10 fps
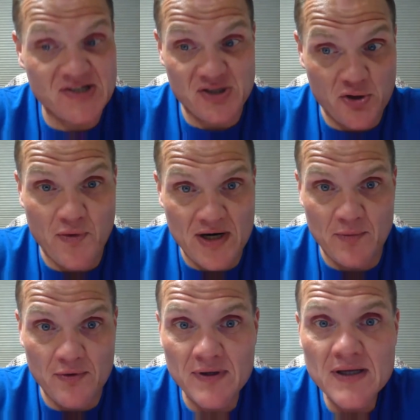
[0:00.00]

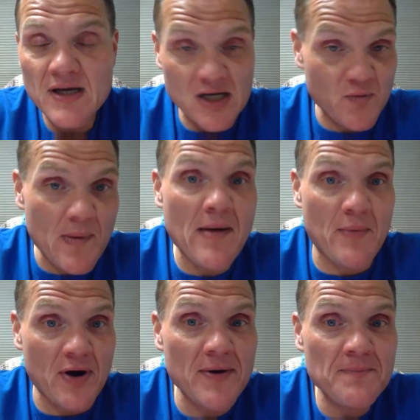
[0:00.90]
incredible. Because
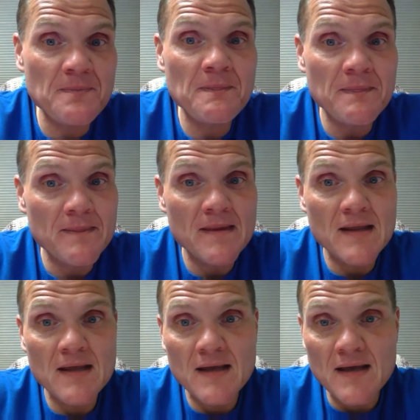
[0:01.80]
remember,
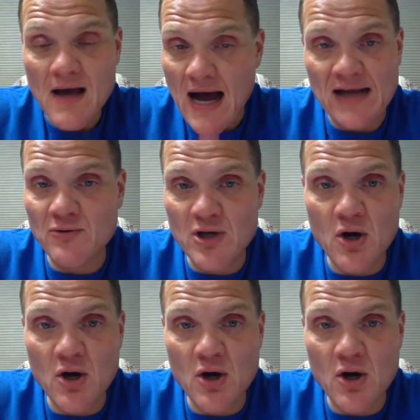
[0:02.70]
I don't